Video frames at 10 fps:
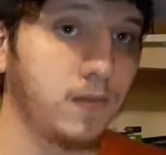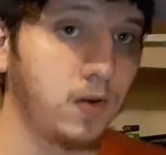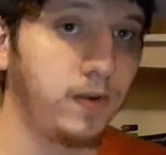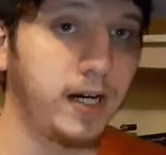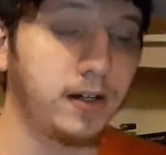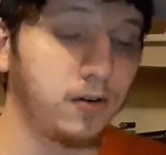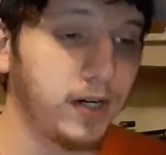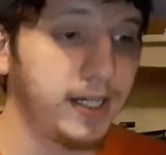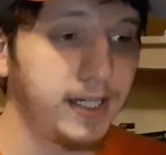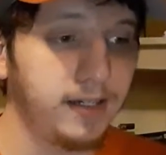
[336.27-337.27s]
we got
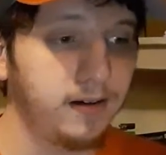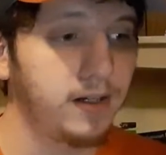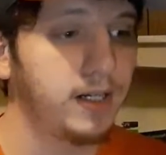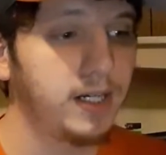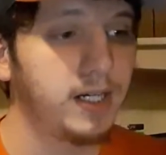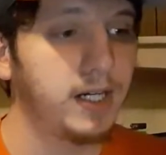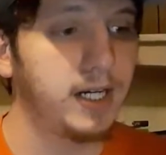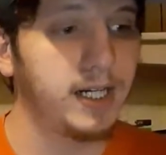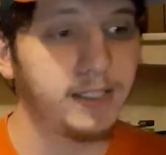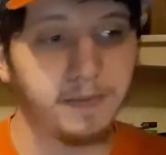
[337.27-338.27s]
Greinke,
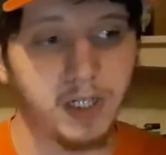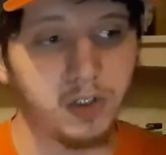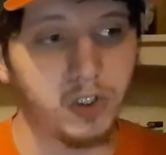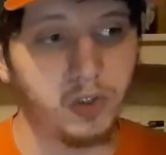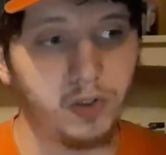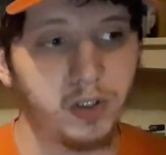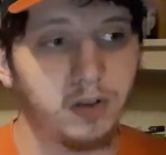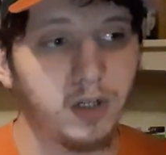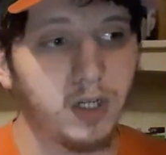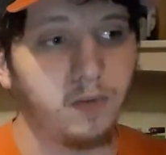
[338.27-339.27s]
Lance McCullers
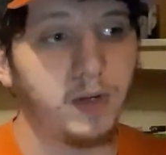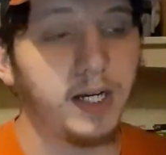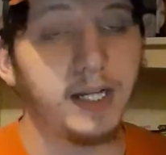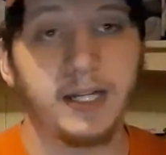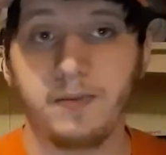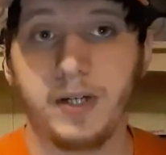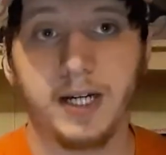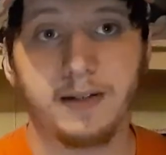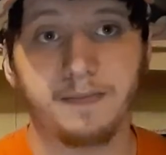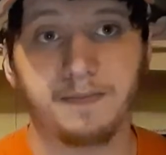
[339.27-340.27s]
Jr. We
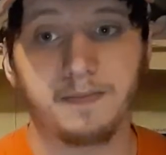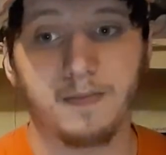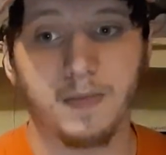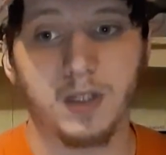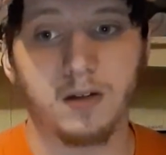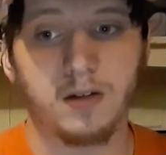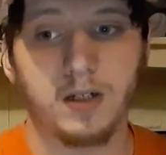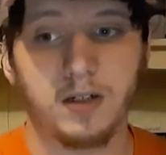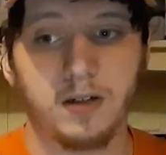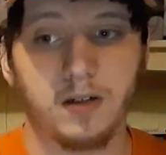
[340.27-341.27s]
got
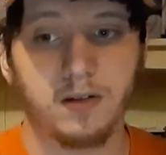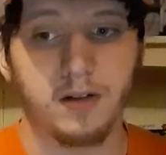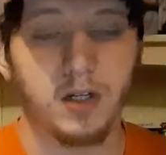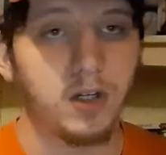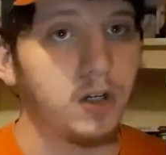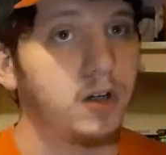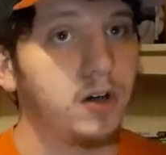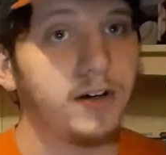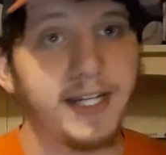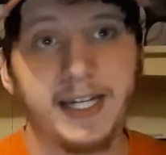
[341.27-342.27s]
uh,
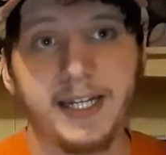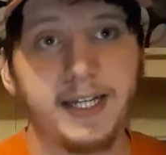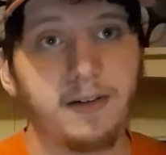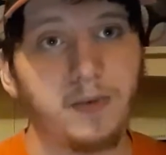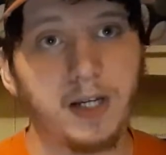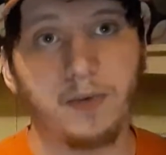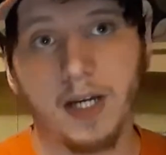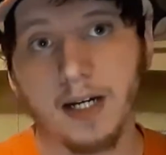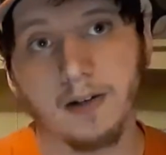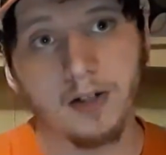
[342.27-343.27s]
Urquidy. We
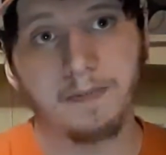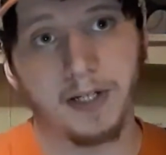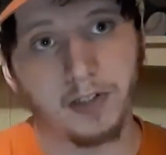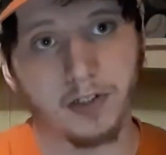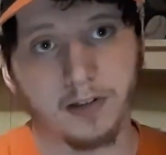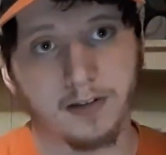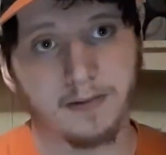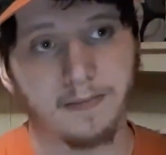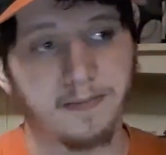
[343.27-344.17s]
got good pitchers.